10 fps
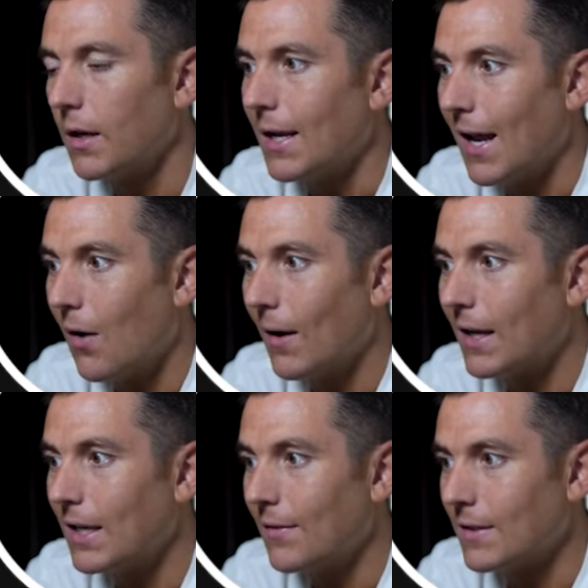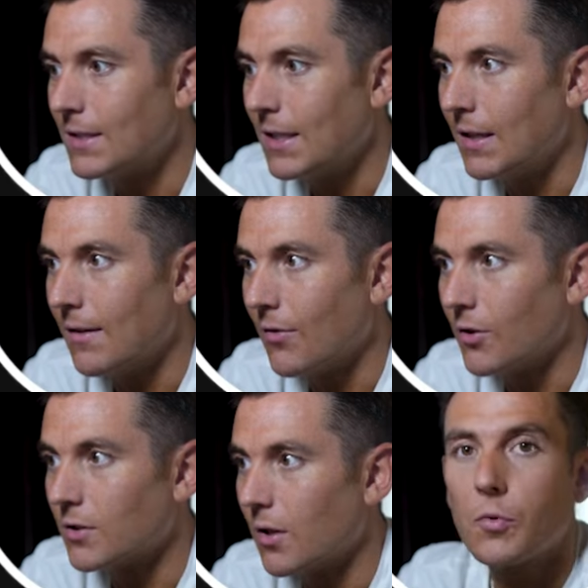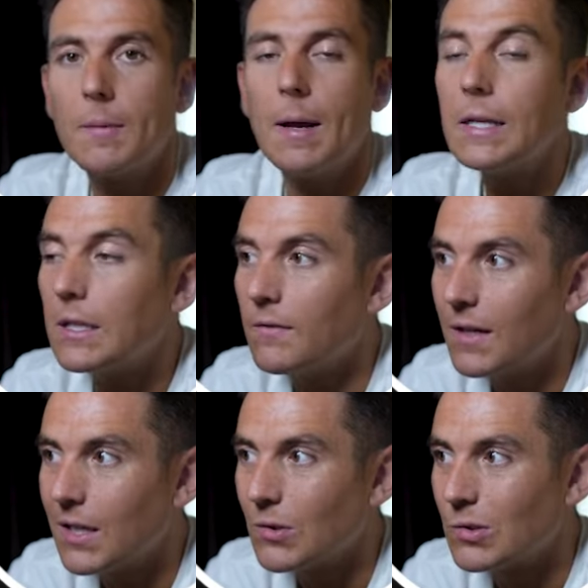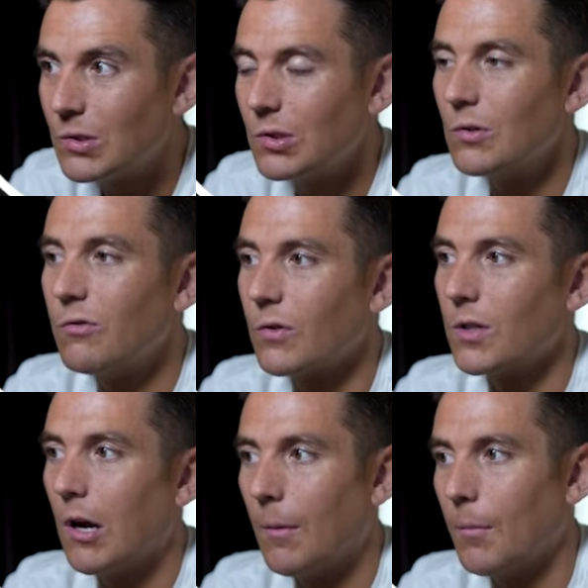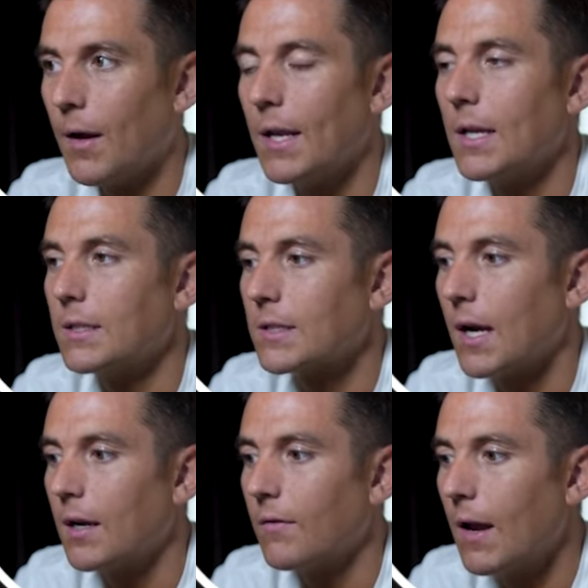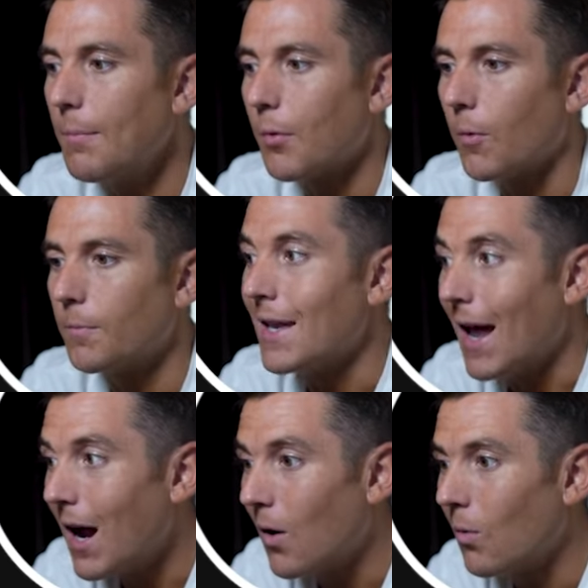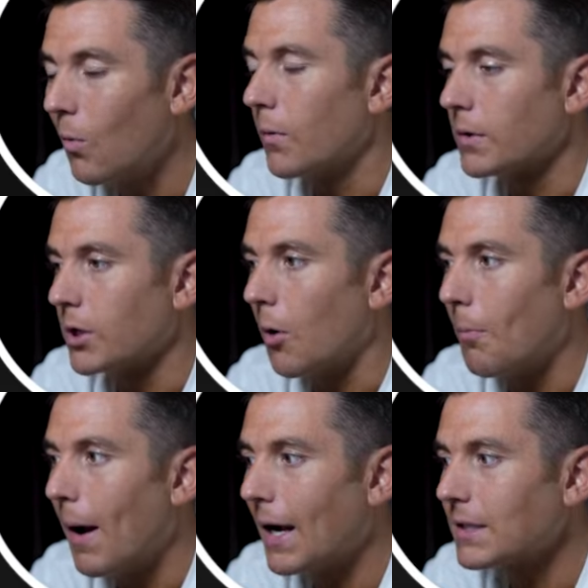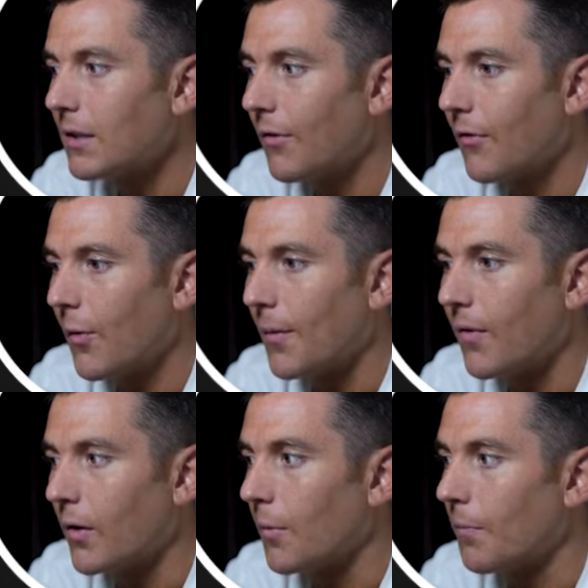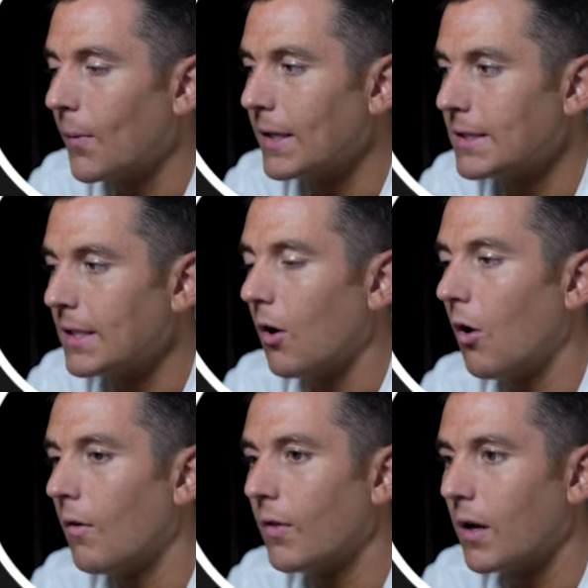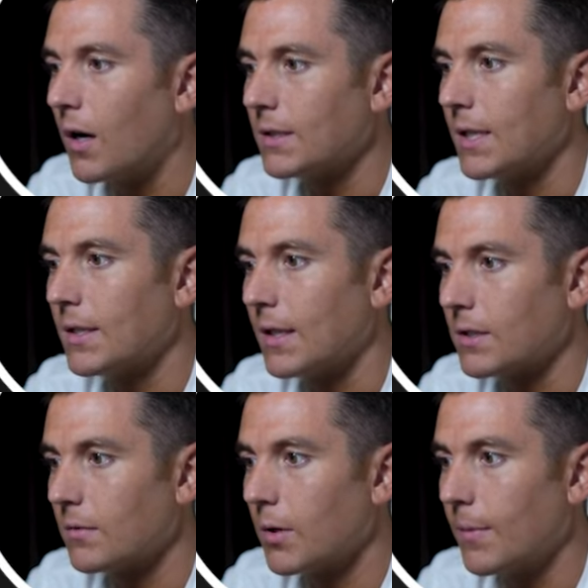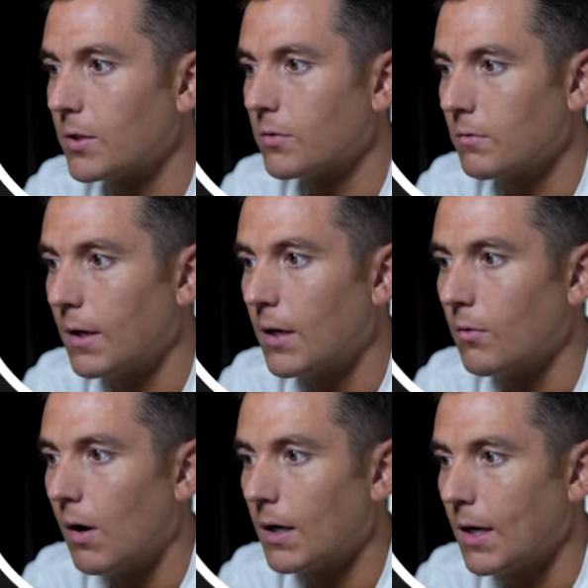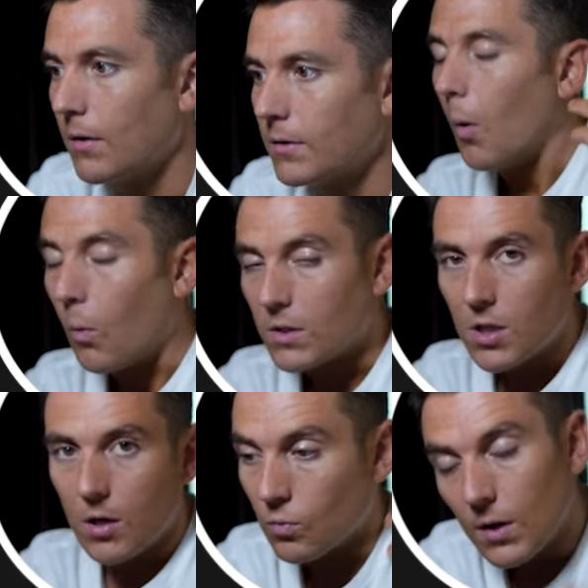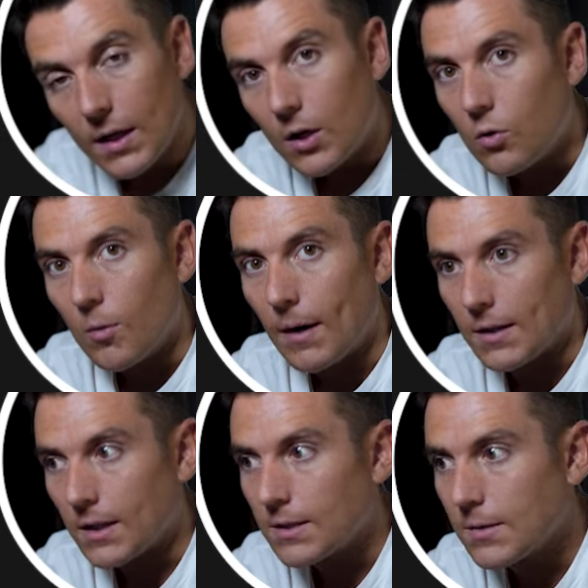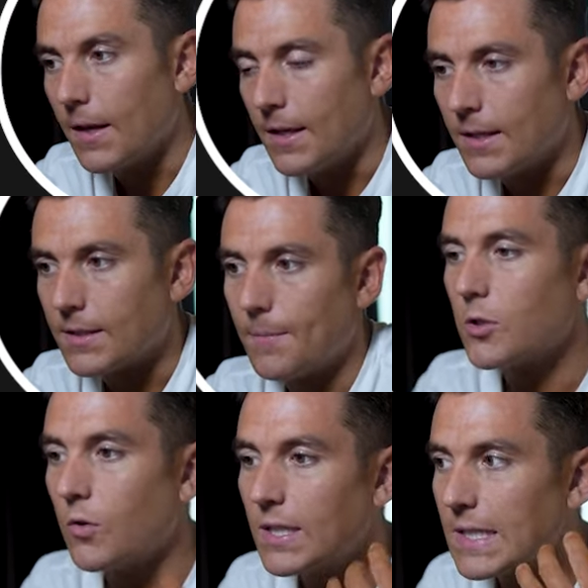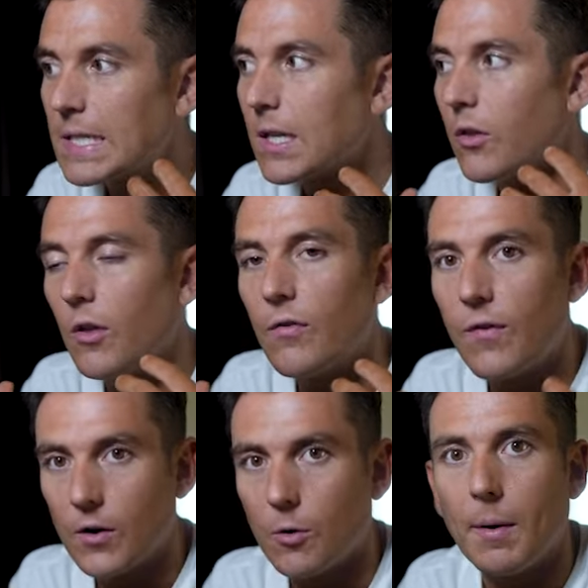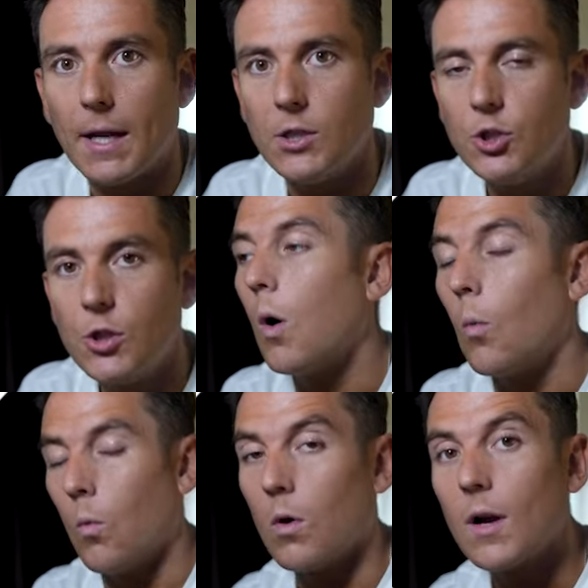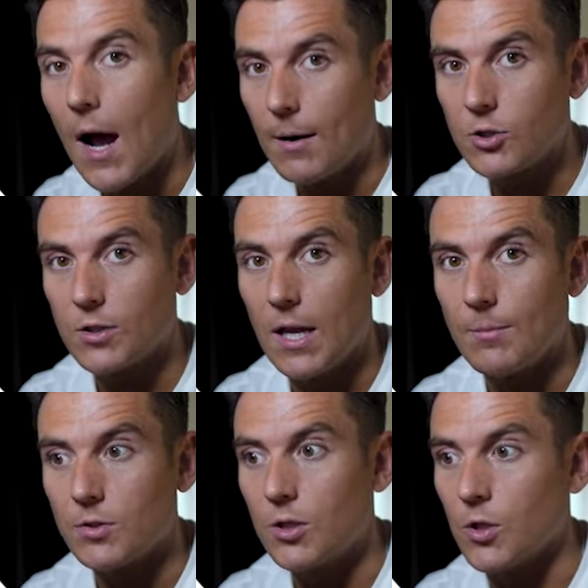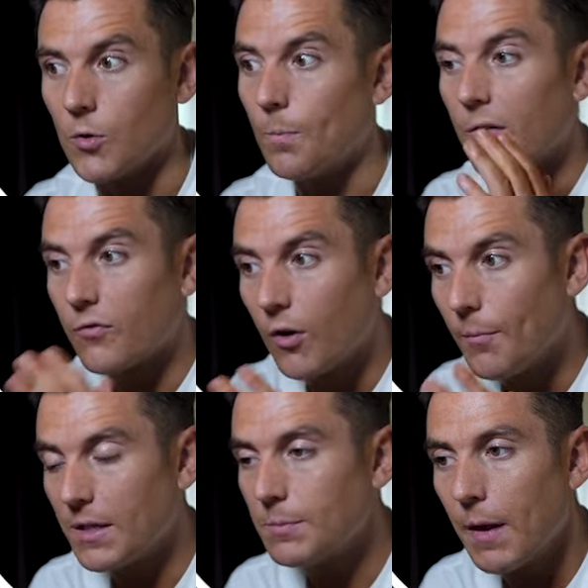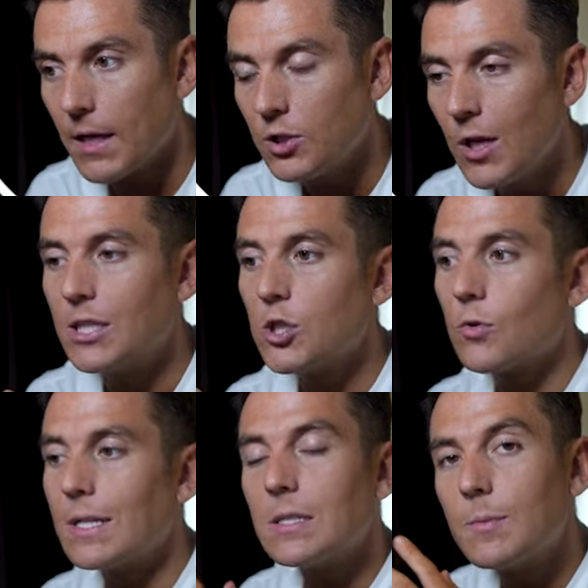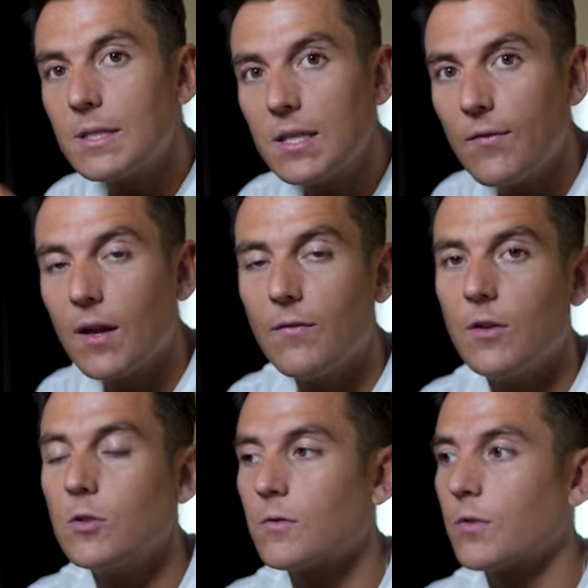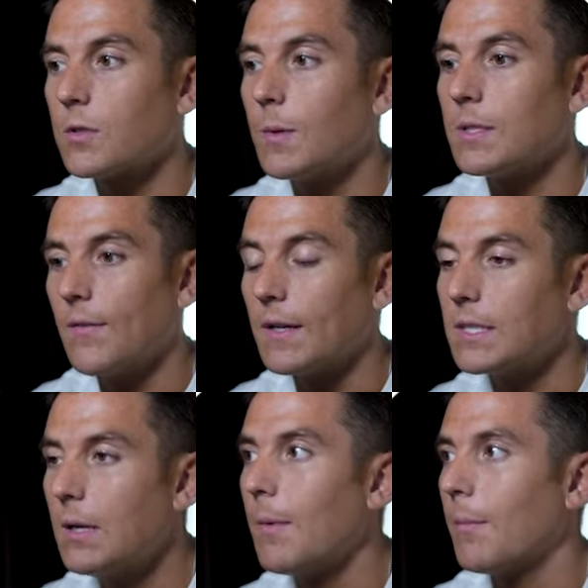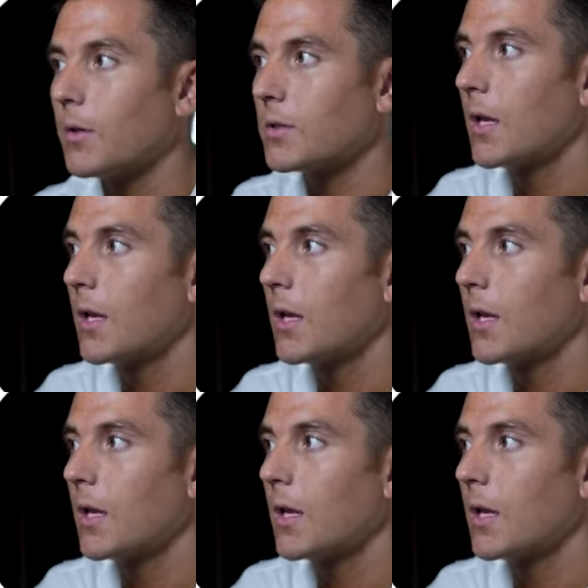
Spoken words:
And now I can even see that there's 3 pending videos due for Tom Brady inside of April. Now we want to go back to the fulfillment funnel and we can see all of the content that's pretty much ready to rock now. But what's really cool about this is, so this is the funnel page. What we're actually able to do from this page is create specific views for specific team members.